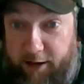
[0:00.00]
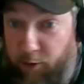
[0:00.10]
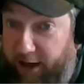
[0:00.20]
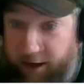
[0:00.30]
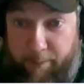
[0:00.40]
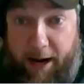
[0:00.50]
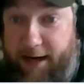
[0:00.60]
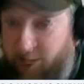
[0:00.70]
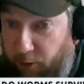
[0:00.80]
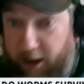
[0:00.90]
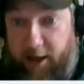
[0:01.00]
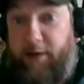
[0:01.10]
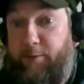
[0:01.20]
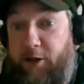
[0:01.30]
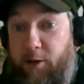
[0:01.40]
They're ready to mate. They're
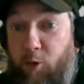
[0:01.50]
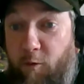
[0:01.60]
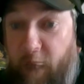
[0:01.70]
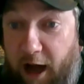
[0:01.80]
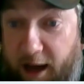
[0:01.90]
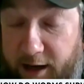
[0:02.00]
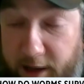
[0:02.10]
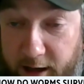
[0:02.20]
ready to move on.